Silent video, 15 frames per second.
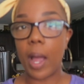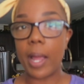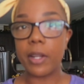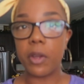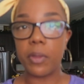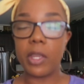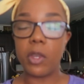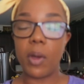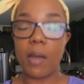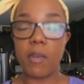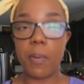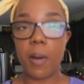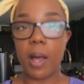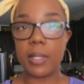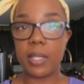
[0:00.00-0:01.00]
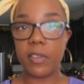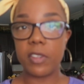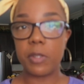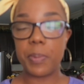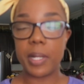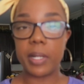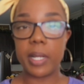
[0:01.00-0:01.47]
I know that you'll have a positive
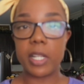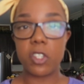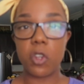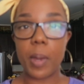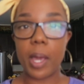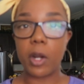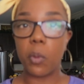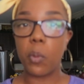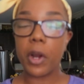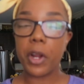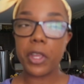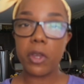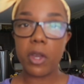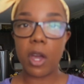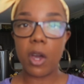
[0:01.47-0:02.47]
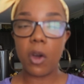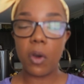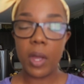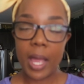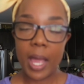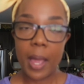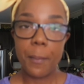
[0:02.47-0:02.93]
experience no matter where you go,